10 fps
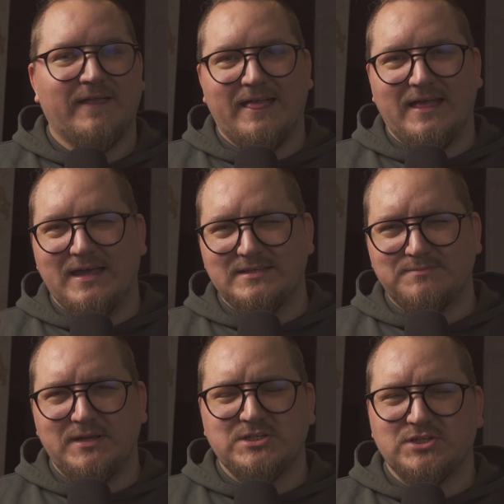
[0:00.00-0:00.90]

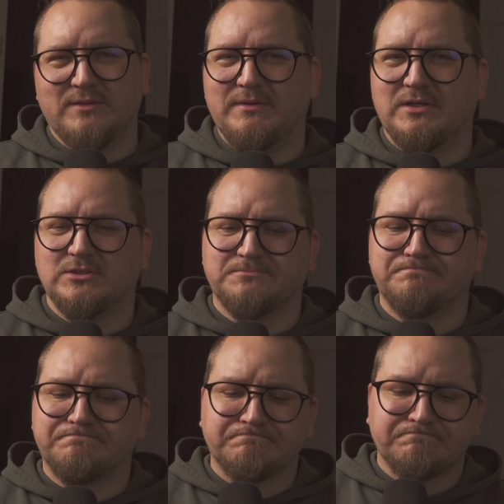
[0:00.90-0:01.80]
especially because
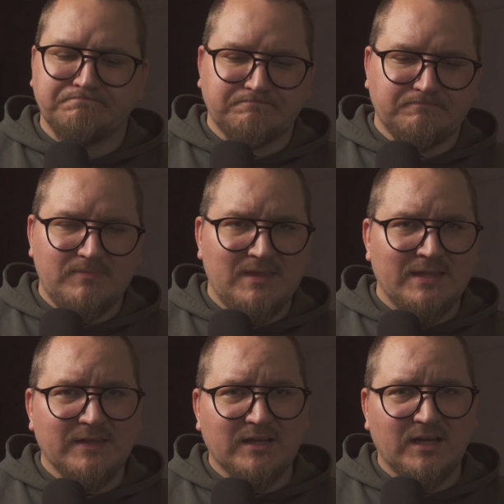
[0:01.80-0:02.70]

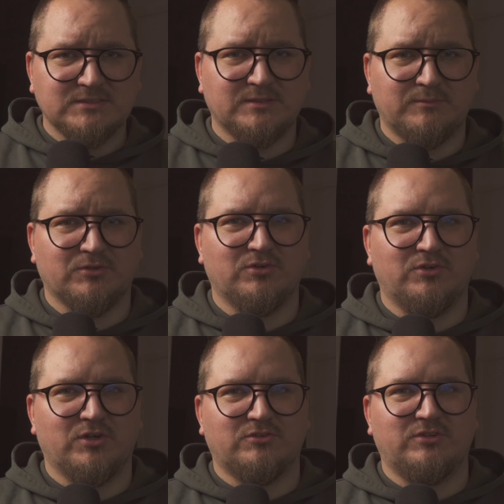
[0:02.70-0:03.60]
the customers could
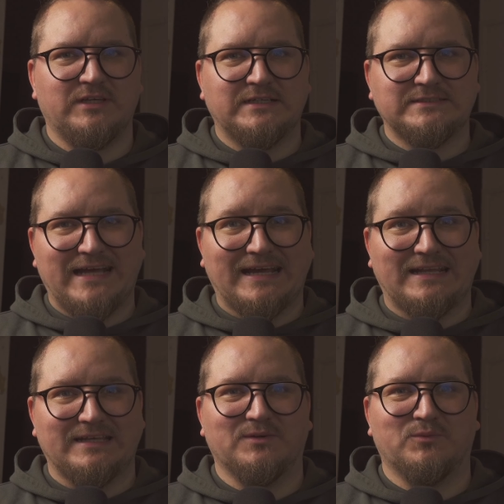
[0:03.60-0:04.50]
not see
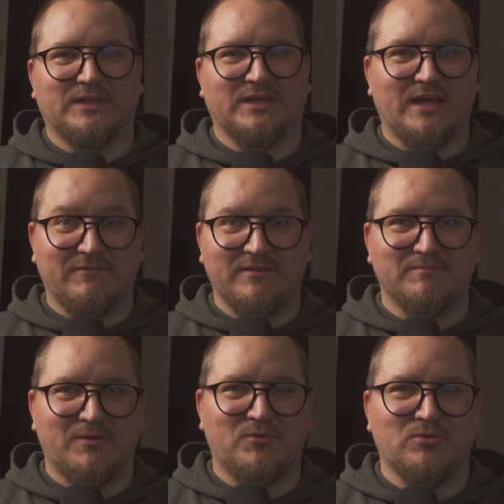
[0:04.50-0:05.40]
exactly what I have in
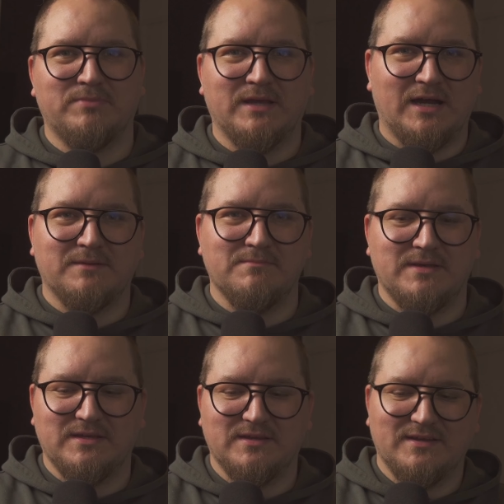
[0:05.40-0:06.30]
my room behind me